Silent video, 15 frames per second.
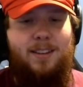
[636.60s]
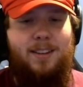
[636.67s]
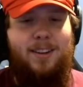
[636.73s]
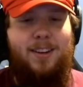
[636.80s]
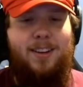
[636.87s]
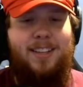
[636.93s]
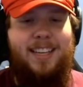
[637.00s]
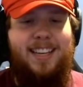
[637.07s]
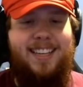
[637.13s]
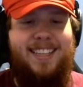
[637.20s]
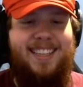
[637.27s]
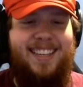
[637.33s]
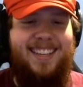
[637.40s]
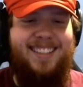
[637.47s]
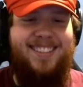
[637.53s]
Yeah,
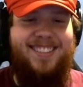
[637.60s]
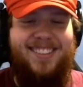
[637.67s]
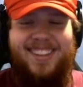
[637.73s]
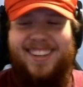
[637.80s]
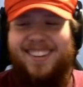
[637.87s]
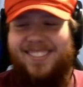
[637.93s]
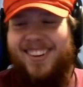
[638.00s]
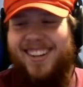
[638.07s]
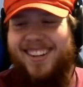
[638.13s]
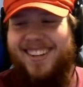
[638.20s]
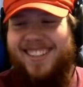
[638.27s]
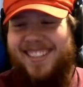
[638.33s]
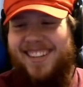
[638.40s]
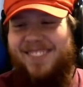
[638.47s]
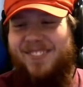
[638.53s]
that's right,
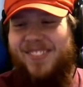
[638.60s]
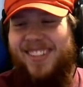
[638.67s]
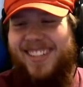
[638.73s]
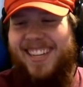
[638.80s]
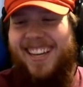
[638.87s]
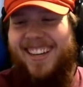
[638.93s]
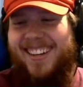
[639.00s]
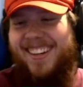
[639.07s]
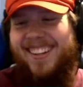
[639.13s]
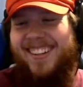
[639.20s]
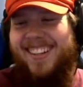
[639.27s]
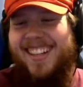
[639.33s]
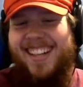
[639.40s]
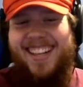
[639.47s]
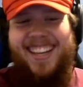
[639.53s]
Water Temple now.
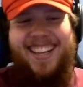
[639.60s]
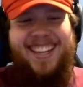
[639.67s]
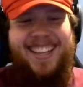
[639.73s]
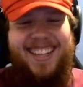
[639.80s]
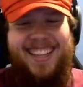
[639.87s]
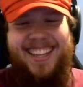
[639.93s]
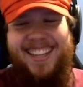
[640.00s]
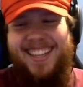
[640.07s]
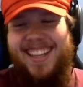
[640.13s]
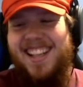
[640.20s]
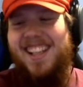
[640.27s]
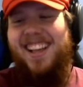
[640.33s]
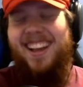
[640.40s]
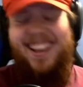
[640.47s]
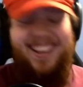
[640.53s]

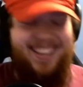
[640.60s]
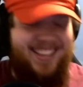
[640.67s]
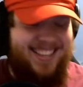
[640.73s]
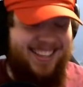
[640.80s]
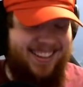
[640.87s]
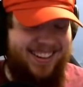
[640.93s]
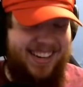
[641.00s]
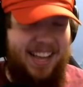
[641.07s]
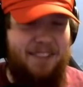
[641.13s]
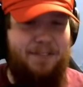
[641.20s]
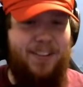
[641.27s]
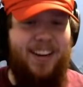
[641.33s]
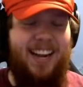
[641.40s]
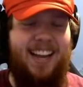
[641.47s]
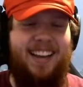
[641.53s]
Oh, sorry, I
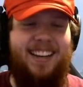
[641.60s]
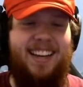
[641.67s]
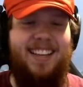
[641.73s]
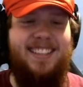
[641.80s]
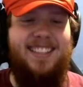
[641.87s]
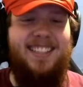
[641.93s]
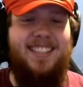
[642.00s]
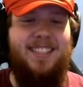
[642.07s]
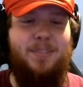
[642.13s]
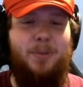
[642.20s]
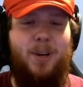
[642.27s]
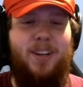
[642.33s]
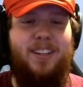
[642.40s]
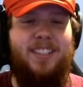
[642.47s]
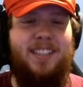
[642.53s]
forgot, guys. This is
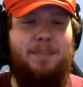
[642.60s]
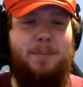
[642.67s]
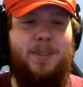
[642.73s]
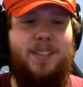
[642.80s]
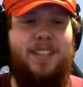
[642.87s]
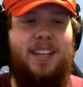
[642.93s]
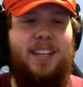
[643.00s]
Water Temple.